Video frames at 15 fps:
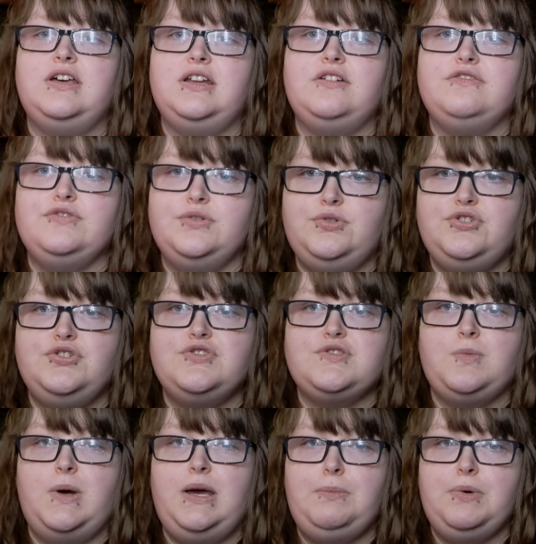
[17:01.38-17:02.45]
in a fruit
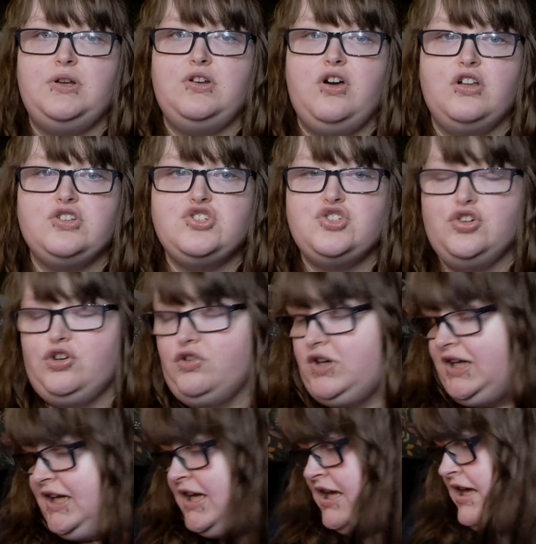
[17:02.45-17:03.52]
juice way, but not
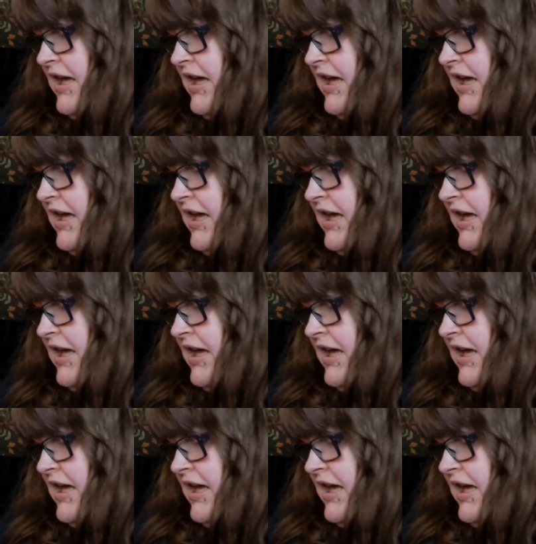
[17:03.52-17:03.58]
sugary.